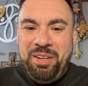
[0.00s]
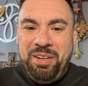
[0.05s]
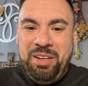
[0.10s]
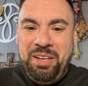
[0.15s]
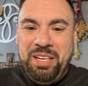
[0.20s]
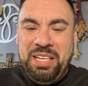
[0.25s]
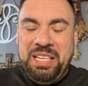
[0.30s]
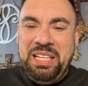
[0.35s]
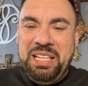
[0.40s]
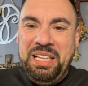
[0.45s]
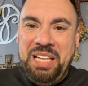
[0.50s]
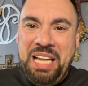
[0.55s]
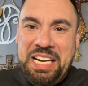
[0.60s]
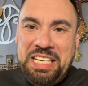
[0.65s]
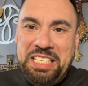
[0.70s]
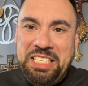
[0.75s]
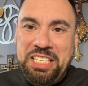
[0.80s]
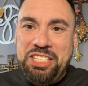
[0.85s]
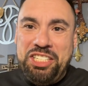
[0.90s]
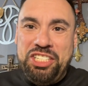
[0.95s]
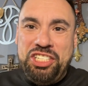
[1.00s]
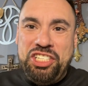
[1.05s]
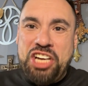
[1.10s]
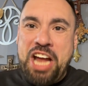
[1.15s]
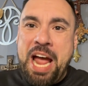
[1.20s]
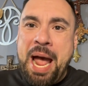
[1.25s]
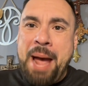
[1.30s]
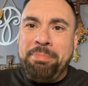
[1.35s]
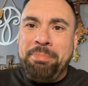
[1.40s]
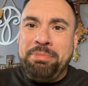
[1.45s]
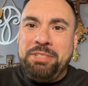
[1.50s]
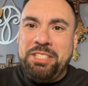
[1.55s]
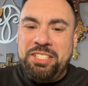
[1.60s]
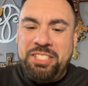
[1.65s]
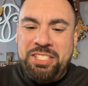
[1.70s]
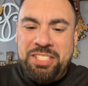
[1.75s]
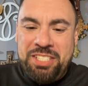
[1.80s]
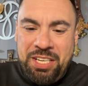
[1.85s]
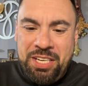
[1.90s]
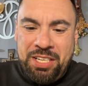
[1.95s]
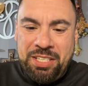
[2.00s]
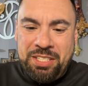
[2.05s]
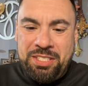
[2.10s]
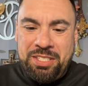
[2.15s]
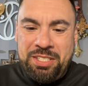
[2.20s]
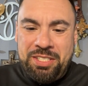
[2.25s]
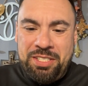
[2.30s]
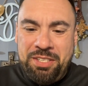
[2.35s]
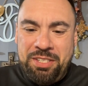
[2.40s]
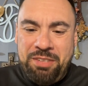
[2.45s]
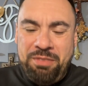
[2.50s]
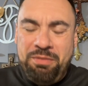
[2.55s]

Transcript: Galatians chapter 6,